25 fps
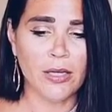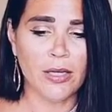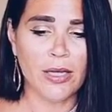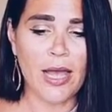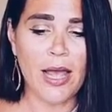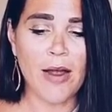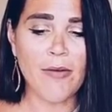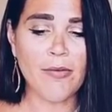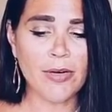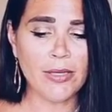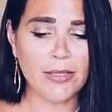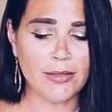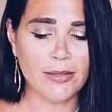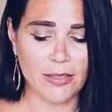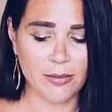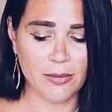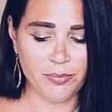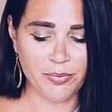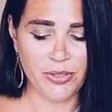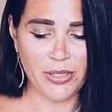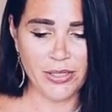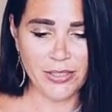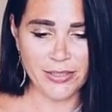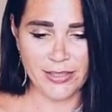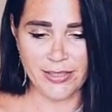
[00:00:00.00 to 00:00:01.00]
everything
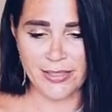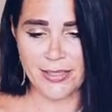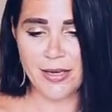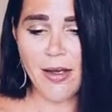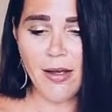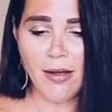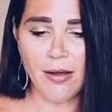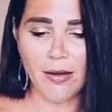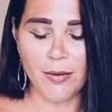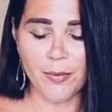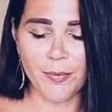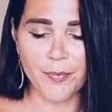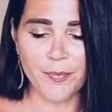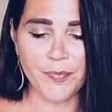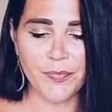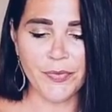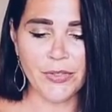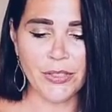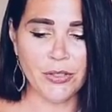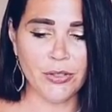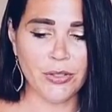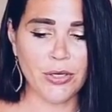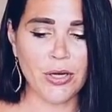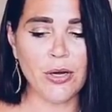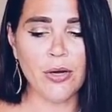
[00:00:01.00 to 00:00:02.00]
plus some,
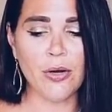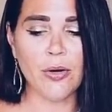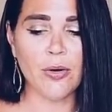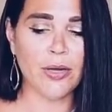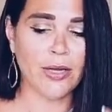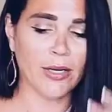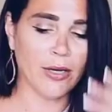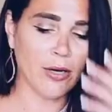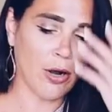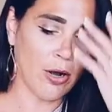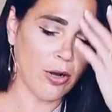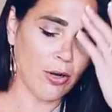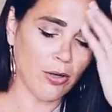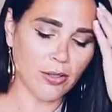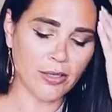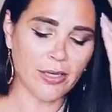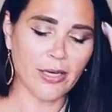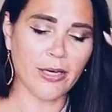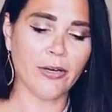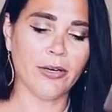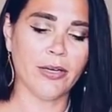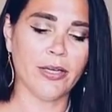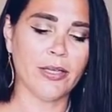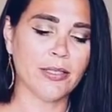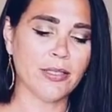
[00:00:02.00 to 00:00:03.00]
you know, in all
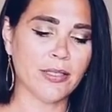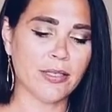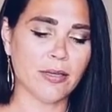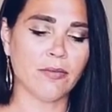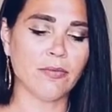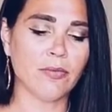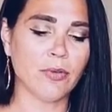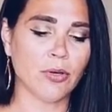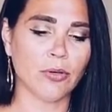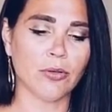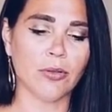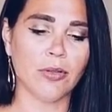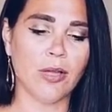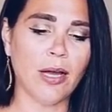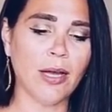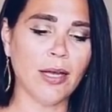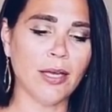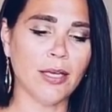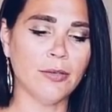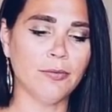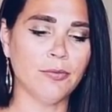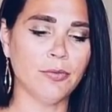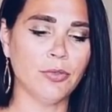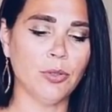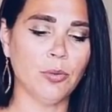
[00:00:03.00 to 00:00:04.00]
areas of your
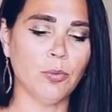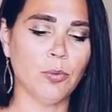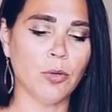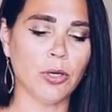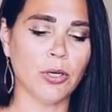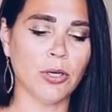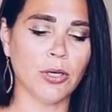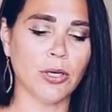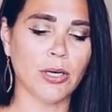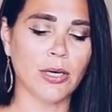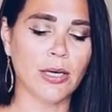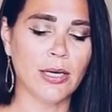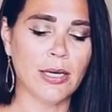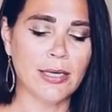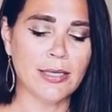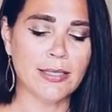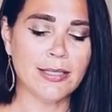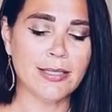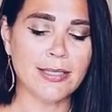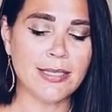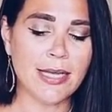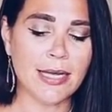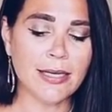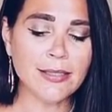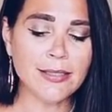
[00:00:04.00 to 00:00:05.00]
life. You were
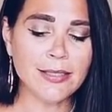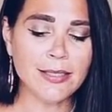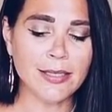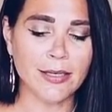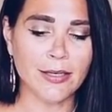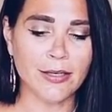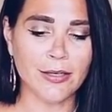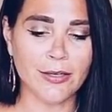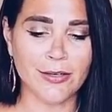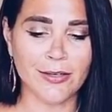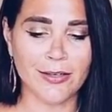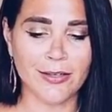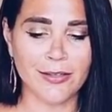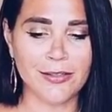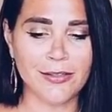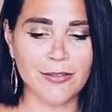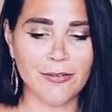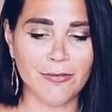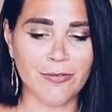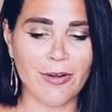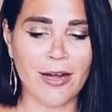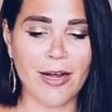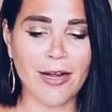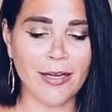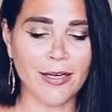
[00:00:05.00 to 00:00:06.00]
sent here, a
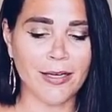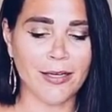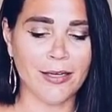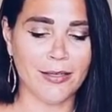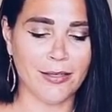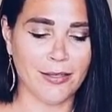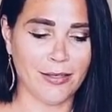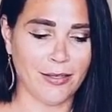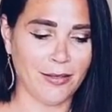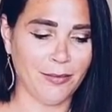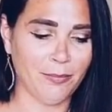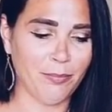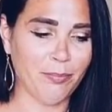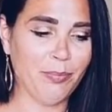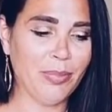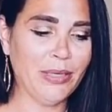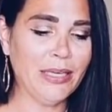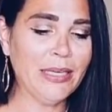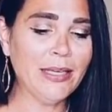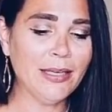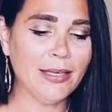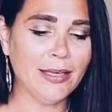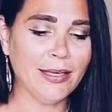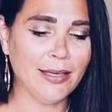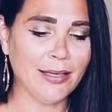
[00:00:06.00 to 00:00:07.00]
divine
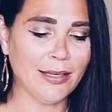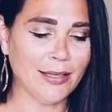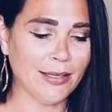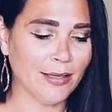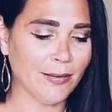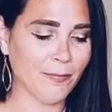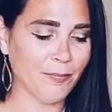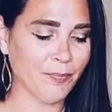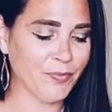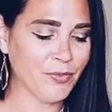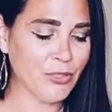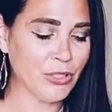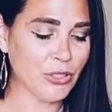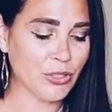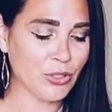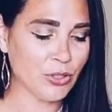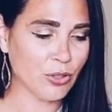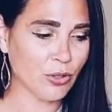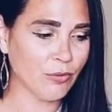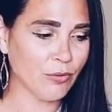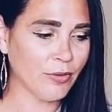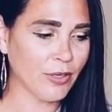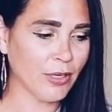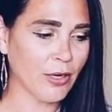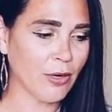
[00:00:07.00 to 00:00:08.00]
being,
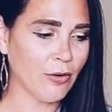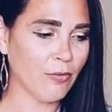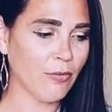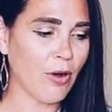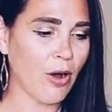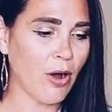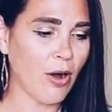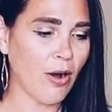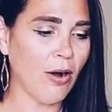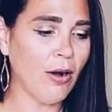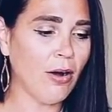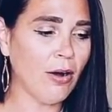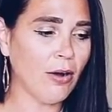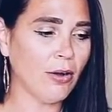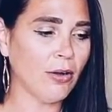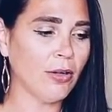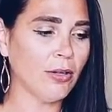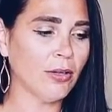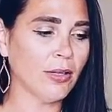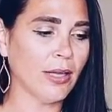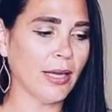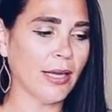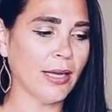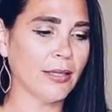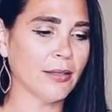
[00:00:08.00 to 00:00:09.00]
deserving of
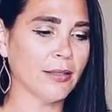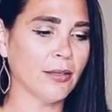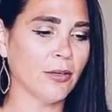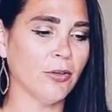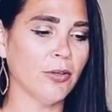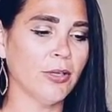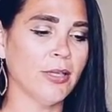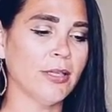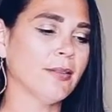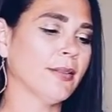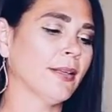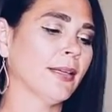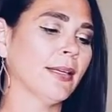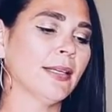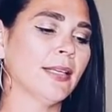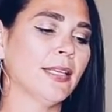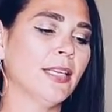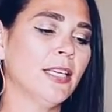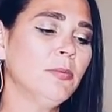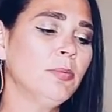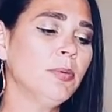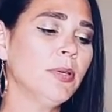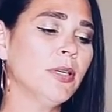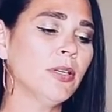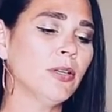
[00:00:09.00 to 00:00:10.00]
all. And the only thing
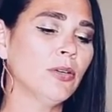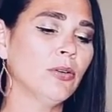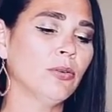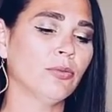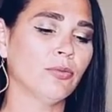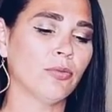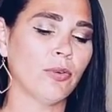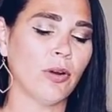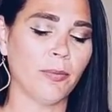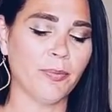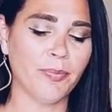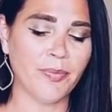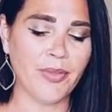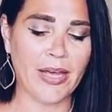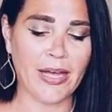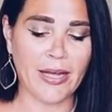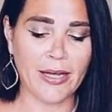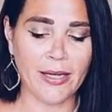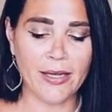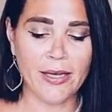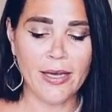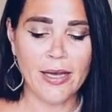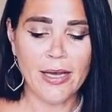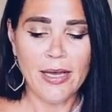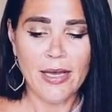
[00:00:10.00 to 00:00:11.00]
keeping you from
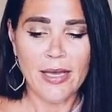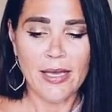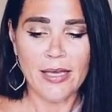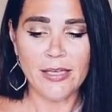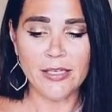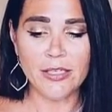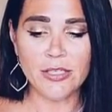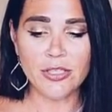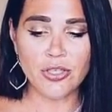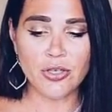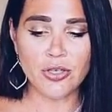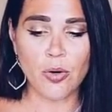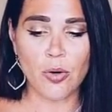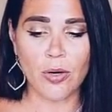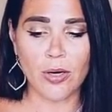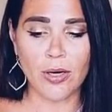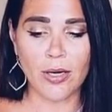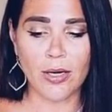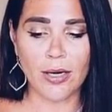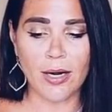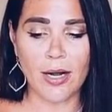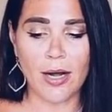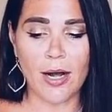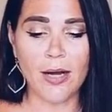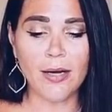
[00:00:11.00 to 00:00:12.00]
that is
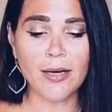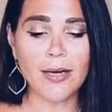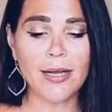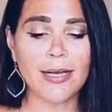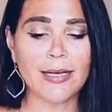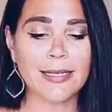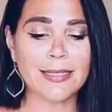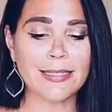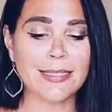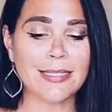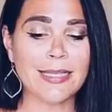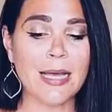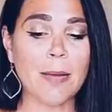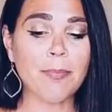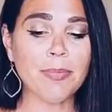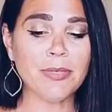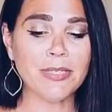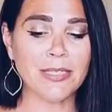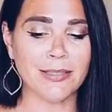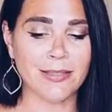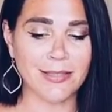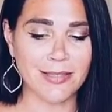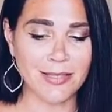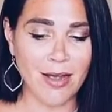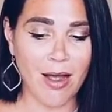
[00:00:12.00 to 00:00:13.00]
your
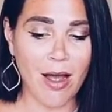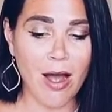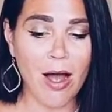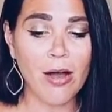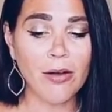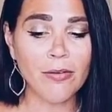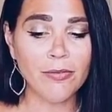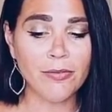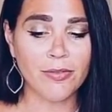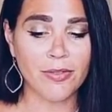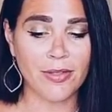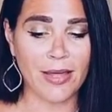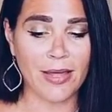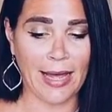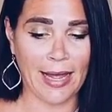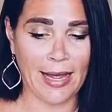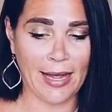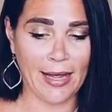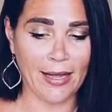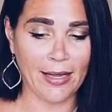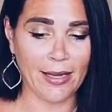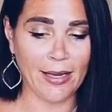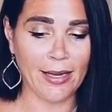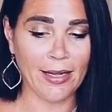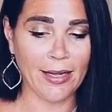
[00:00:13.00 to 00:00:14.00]
unacceptance of
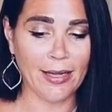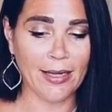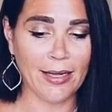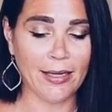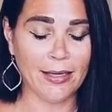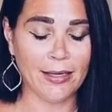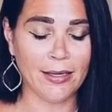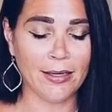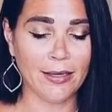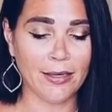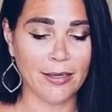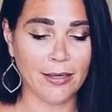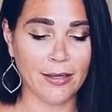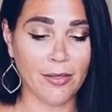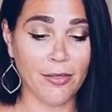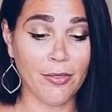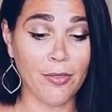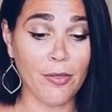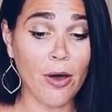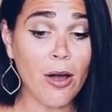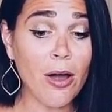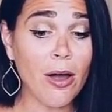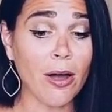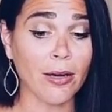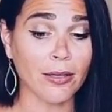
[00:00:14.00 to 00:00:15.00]
that uh,
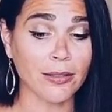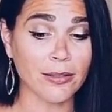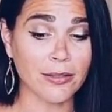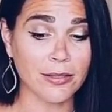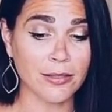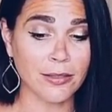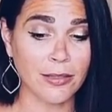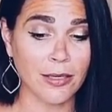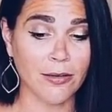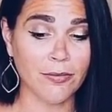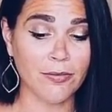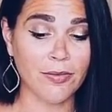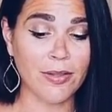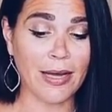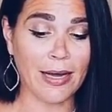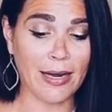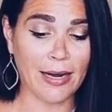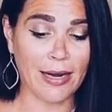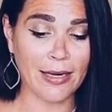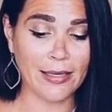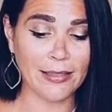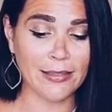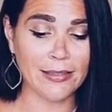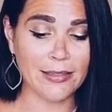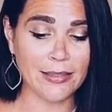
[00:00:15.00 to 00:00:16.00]
thought, of
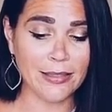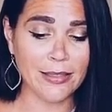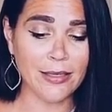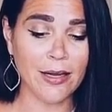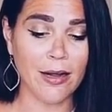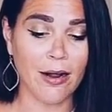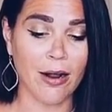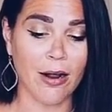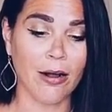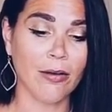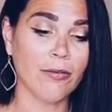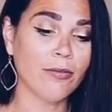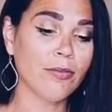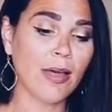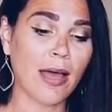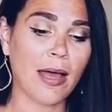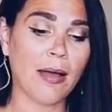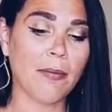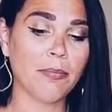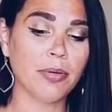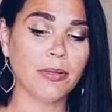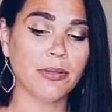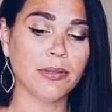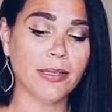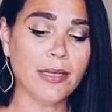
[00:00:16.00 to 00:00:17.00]
that idea, of
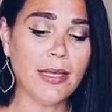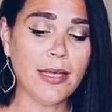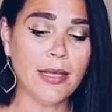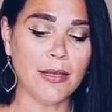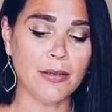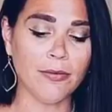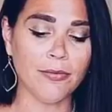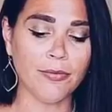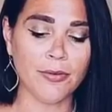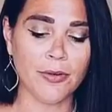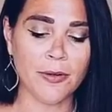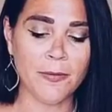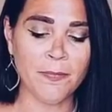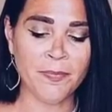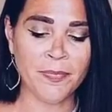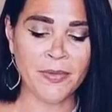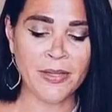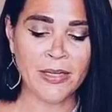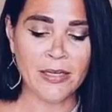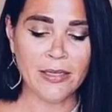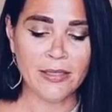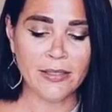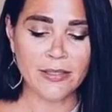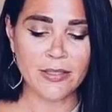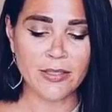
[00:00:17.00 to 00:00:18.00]
that belief.
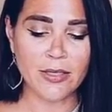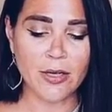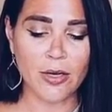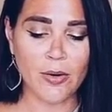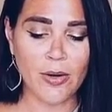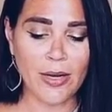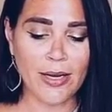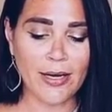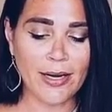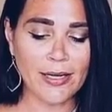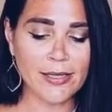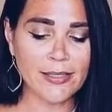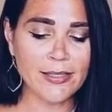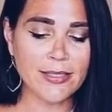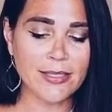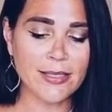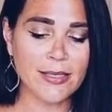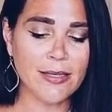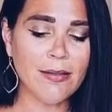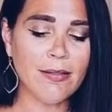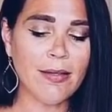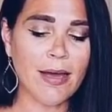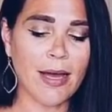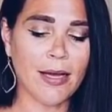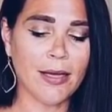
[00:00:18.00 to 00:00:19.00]
So, and I
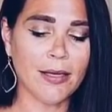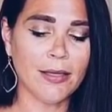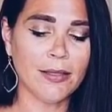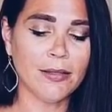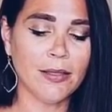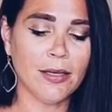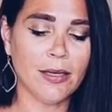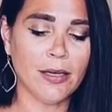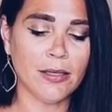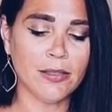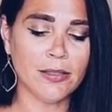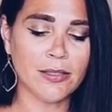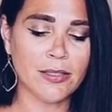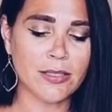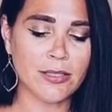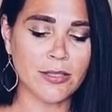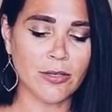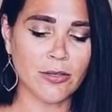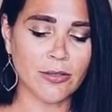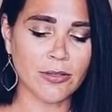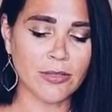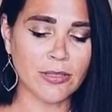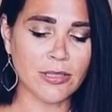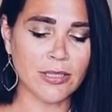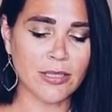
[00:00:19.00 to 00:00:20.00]
see that in the
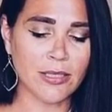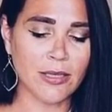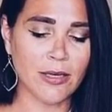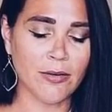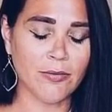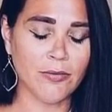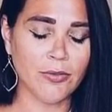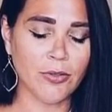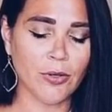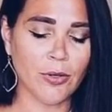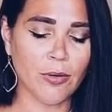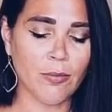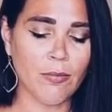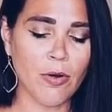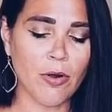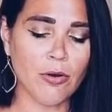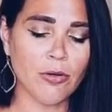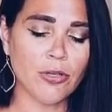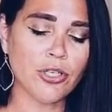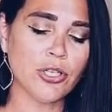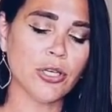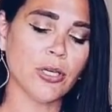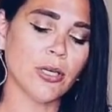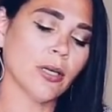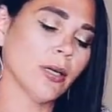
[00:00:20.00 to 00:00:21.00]
uncertainty of your
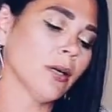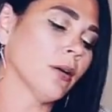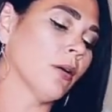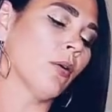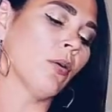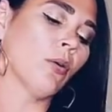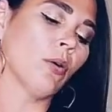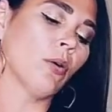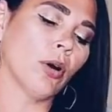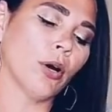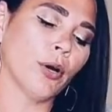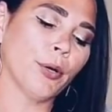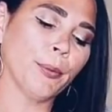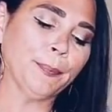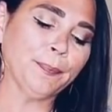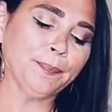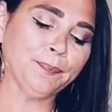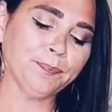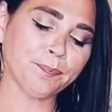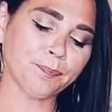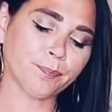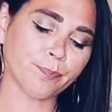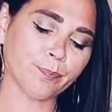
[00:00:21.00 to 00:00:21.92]
emotion or